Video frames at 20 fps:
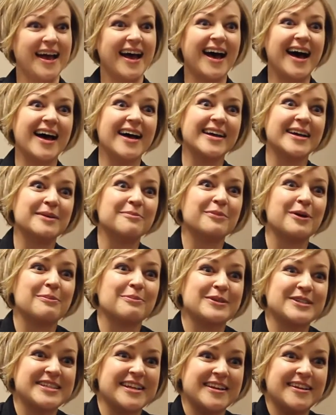Hi, I'm
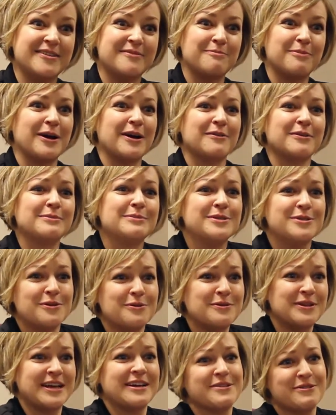Representative Brown. I'm so
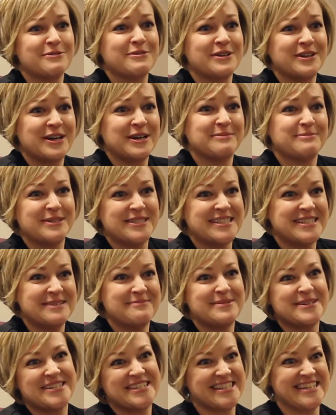glad you could come to see
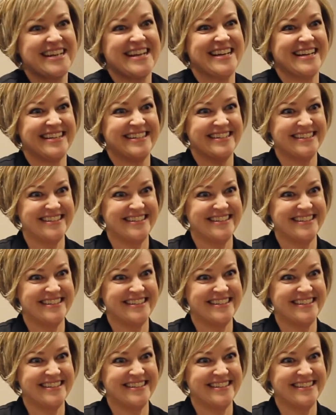me today.